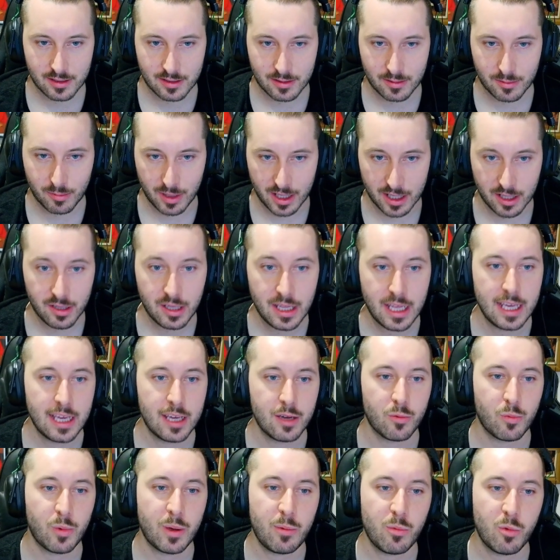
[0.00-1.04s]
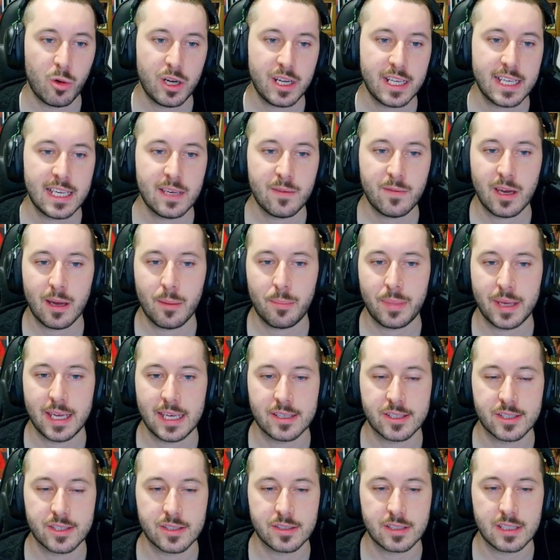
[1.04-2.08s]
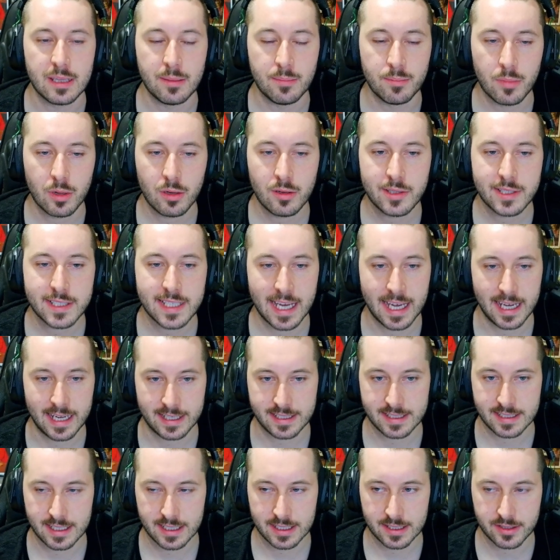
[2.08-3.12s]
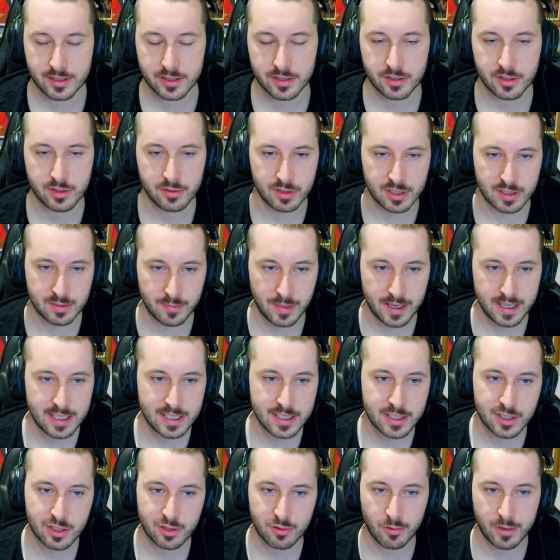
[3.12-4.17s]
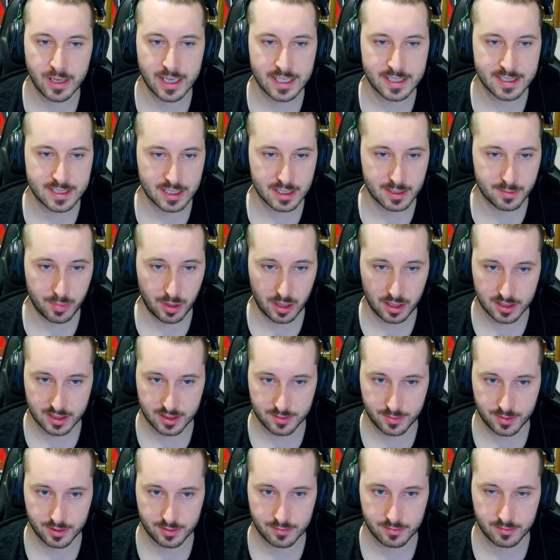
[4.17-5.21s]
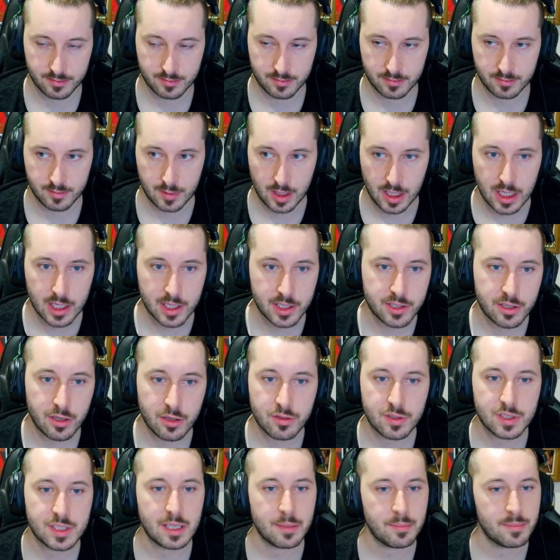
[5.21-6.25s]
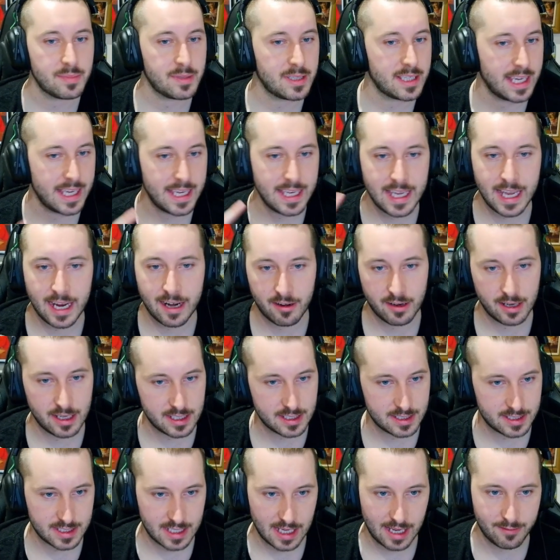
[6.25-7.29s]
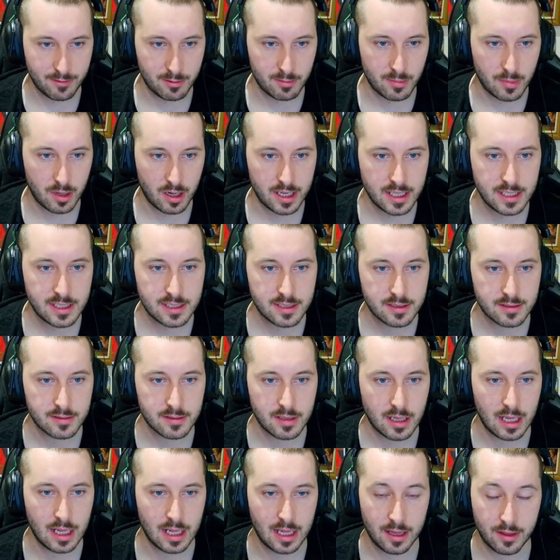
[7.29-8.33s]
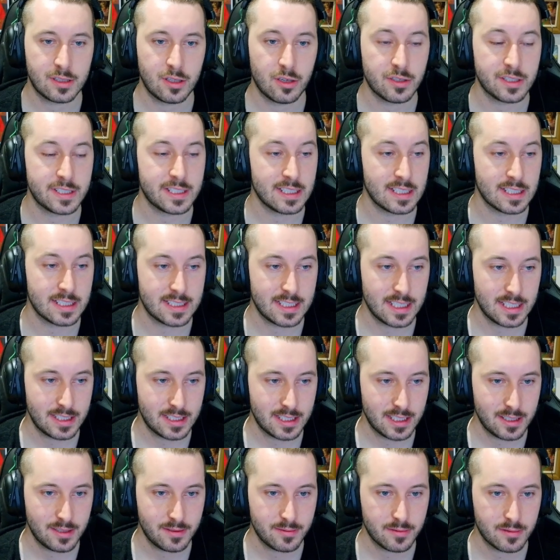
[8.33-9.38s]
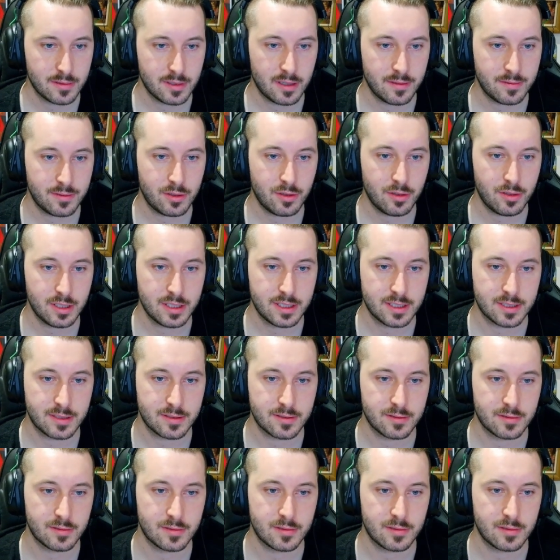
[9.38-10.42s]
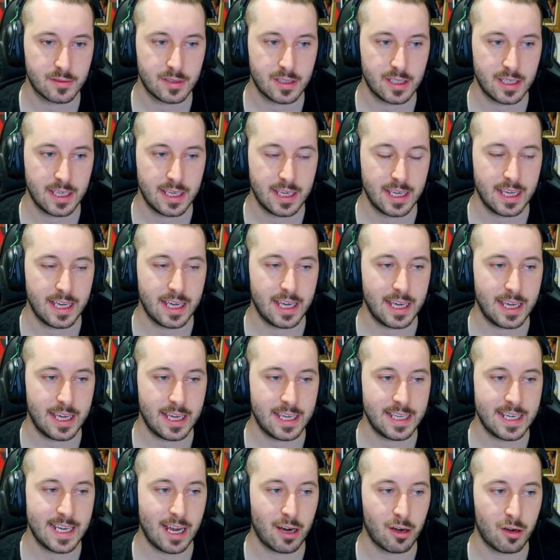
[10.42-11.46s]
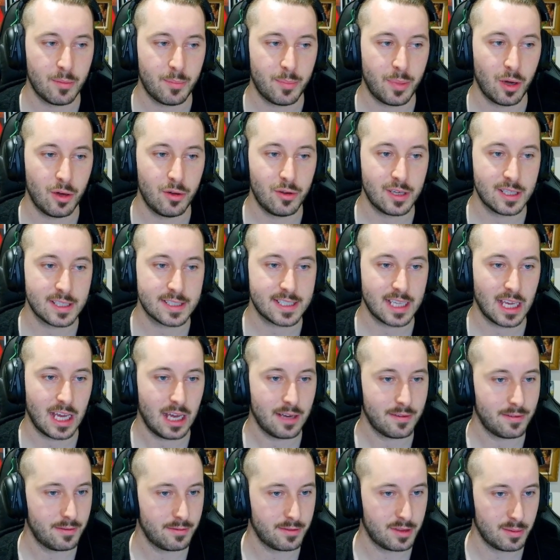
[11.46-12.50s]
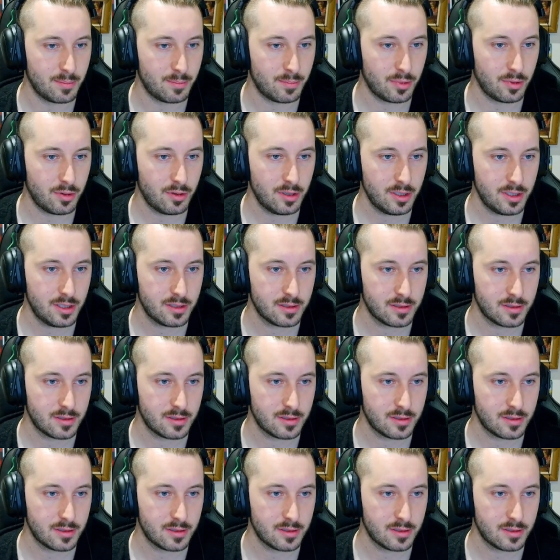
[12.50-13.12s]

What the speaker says: Well, we want to give our pieces the most access to as many squares as possible. So some key areas to have in mind are those in the center, of course, in our opponent's half of the board,